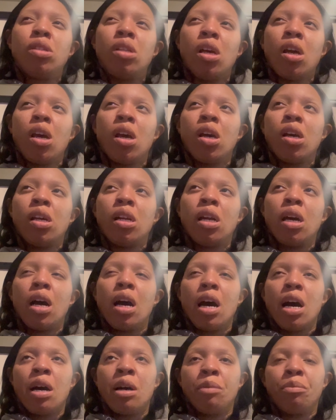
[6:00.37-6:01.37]
in
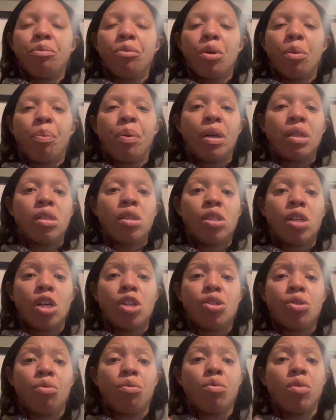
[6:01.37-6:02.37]
the
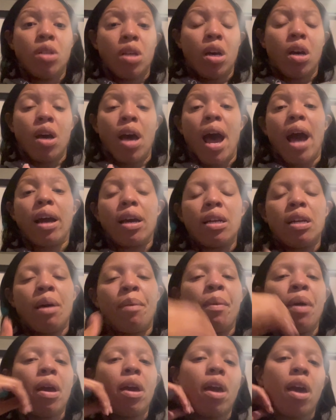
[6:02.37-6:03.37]
presentation, the
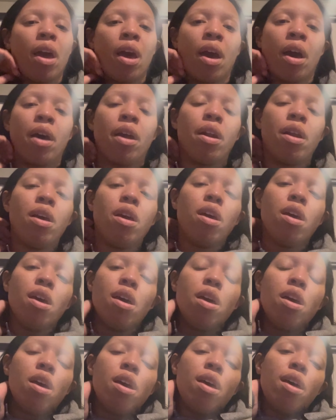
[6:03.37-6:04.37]
academic and
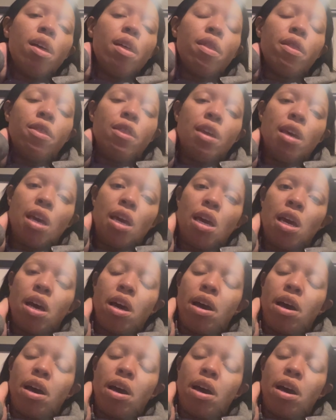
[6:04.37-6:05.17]
the